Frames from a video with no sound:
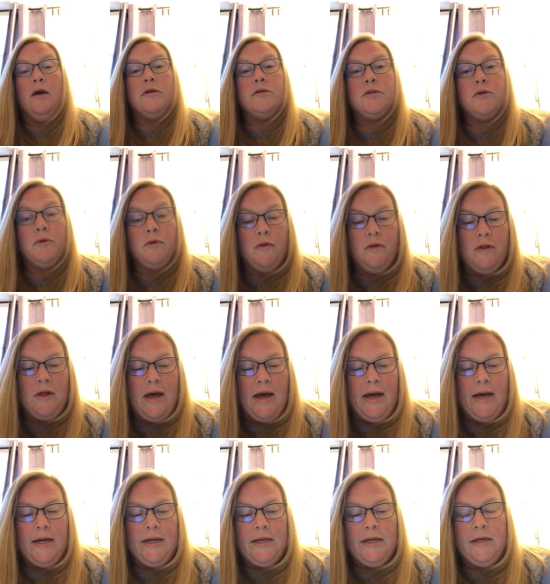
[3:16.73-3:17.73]
So
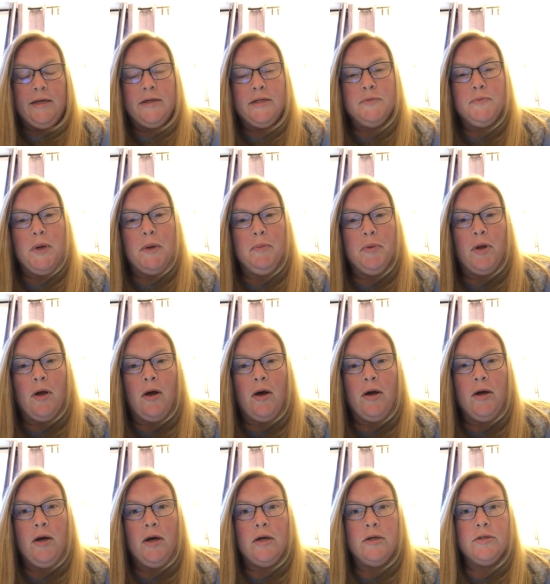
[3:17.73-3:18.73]
that is my
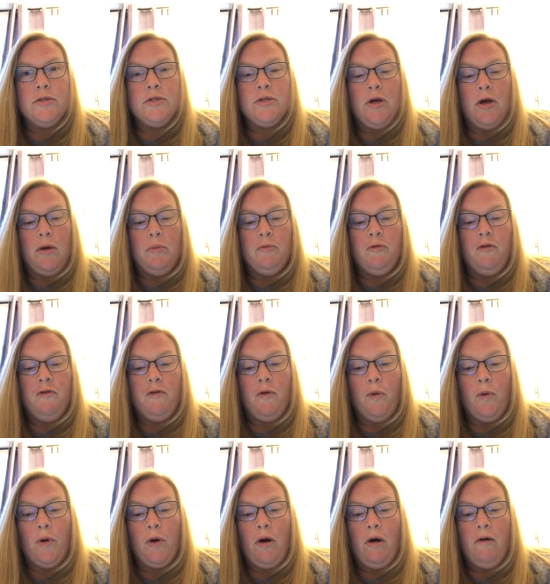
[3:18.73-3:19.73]
blog on Psalm
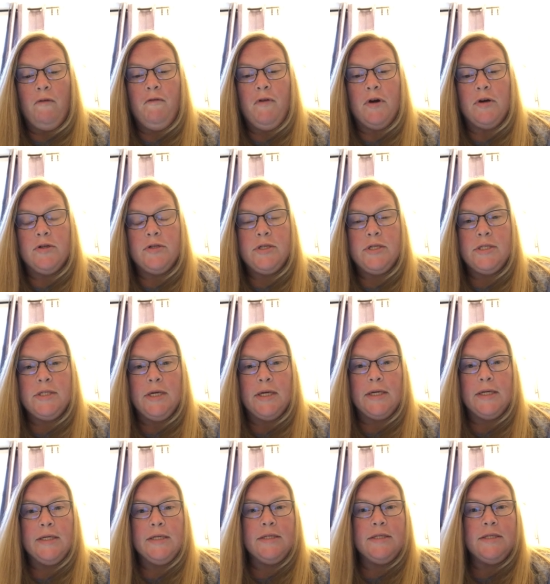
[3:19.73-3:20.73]
four, verse
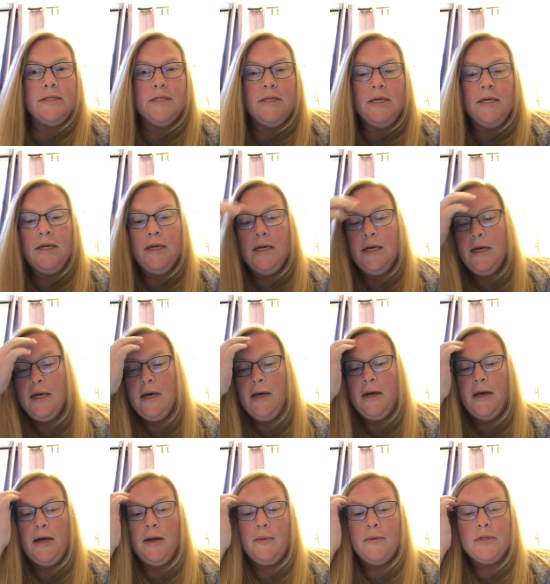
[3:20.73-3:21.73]
six.
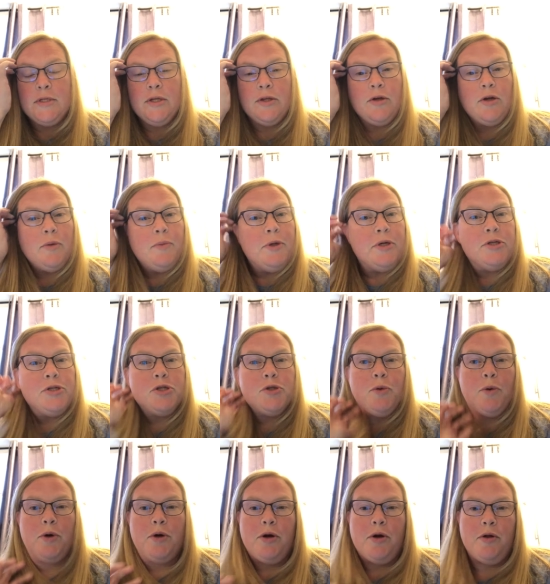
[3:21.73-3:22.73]
Uh, it's a little bit
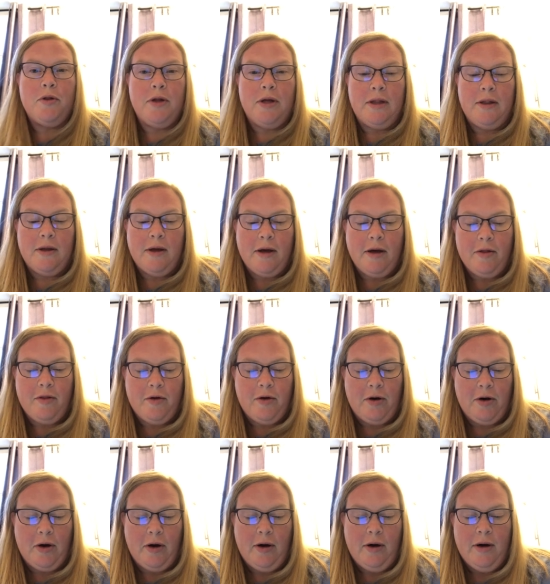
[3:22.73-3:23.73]
shorter than the
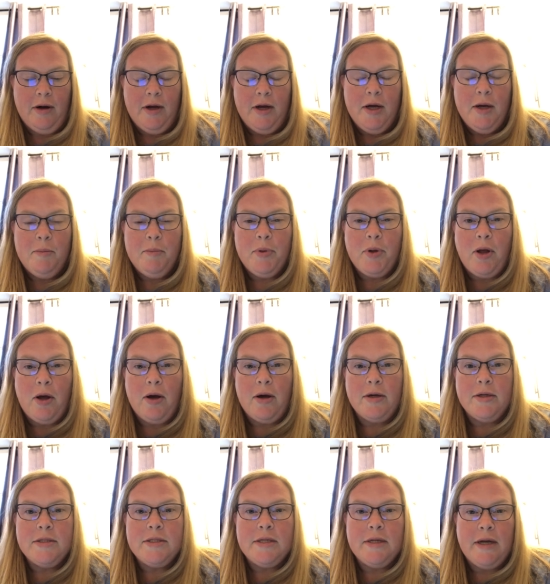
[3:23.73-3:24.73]
other
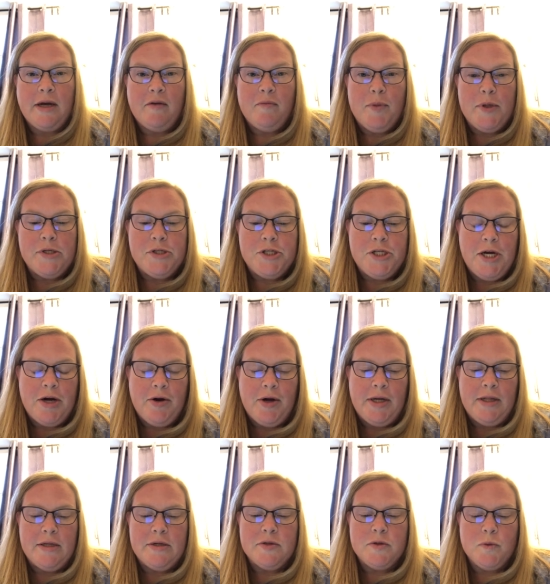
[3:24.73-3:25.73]
blogs that I've been
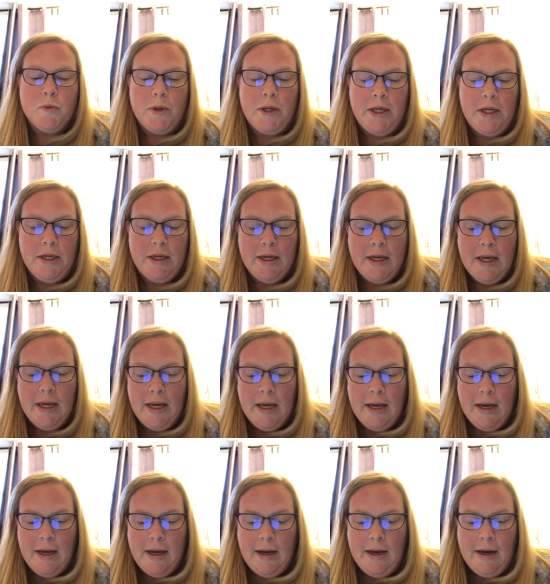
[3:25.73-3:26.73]
sharing this week.
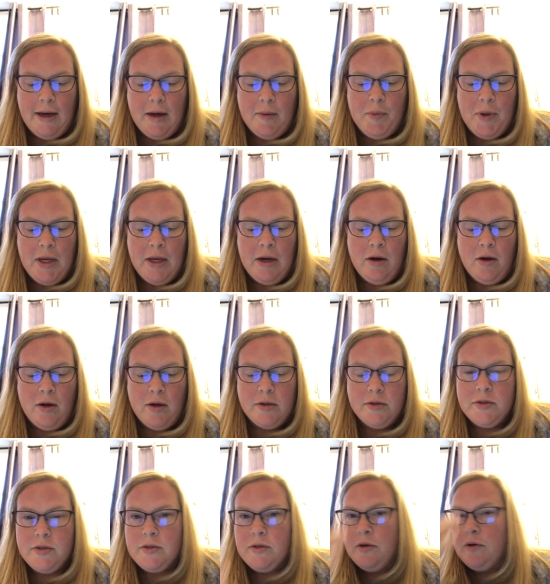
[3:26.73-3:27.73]
Um, and
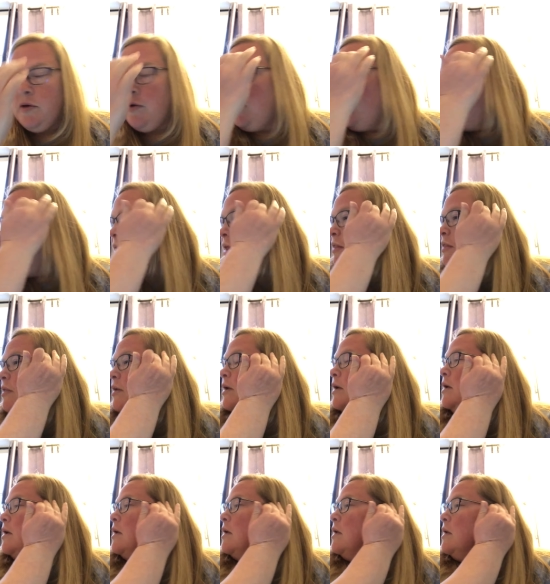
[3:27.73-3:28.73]
also, I
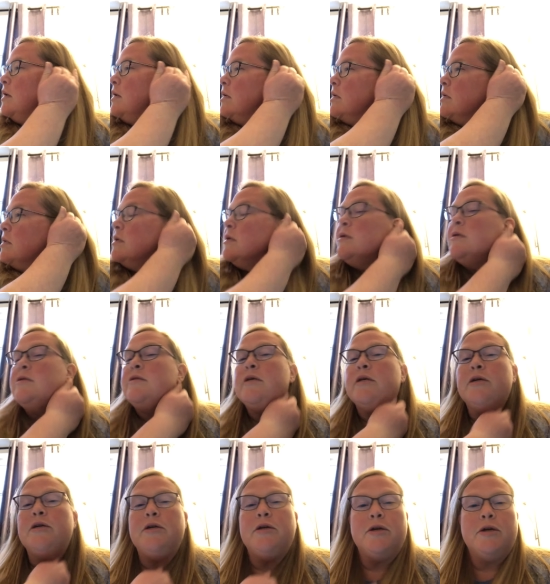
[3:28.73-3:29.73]
think it is
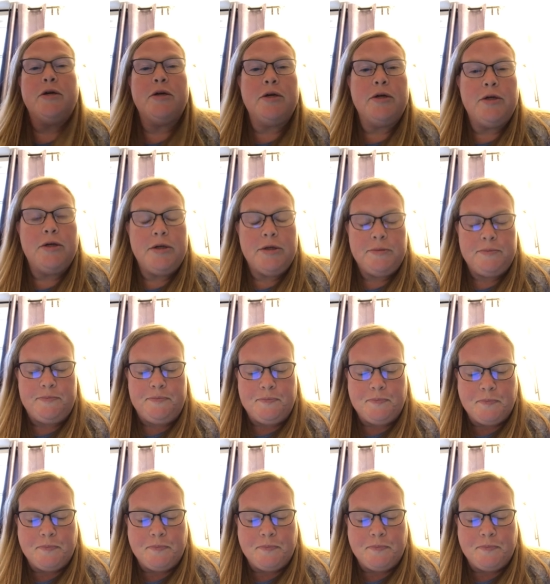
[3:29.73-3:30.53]
a good